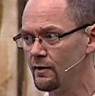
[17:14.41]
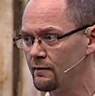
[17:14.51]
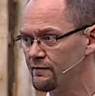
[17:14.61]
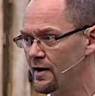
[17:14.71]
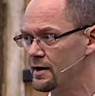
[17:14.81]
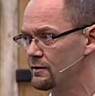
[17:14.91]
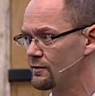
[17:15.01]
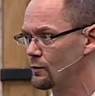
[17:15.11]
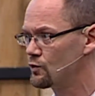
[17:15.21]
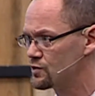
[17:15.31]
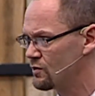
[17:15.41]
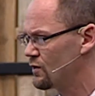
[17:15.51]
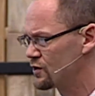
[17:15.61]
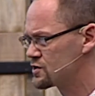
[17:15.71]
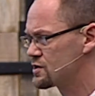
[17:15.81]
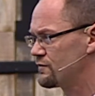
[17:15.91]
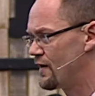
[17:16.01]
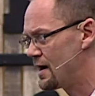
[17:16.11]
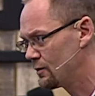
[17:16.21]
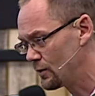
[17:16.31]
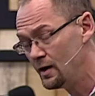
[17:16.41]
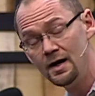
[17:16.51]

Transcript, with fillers: of finding someone who's just, oh, they're just a follower.